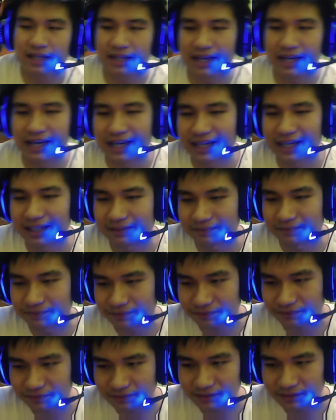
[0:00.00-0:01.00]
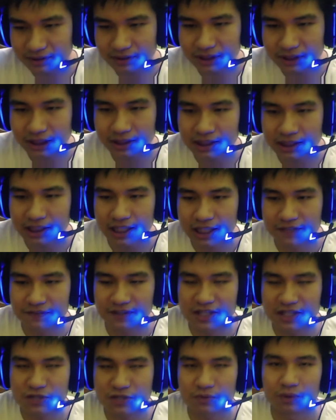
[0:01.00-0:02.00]
And if you
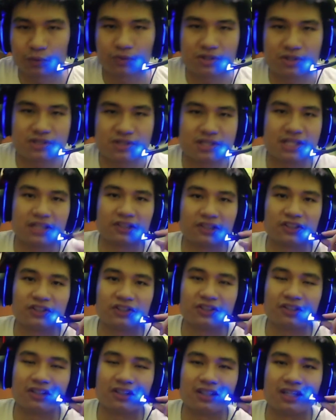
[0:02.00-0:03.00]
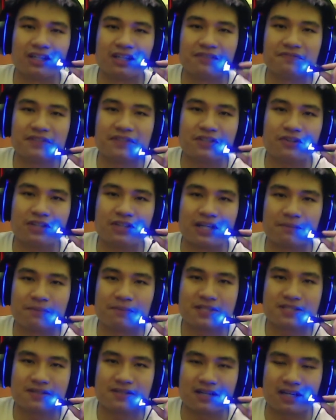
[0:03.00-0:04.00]
guys want to watch the original video, then
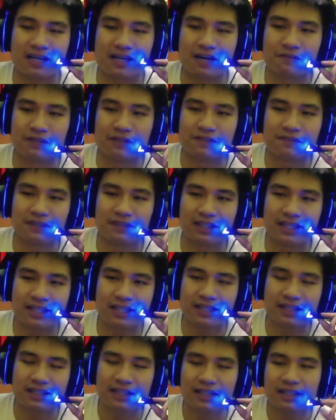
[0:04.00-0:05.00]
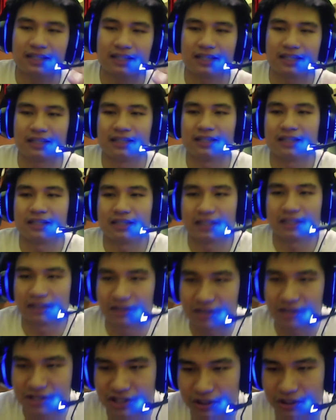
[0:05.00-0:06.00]
please, I will leave a link in the, you know,
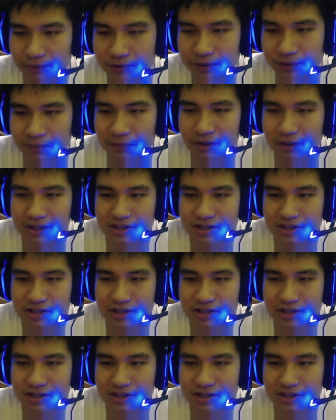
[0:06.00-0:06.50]
description below.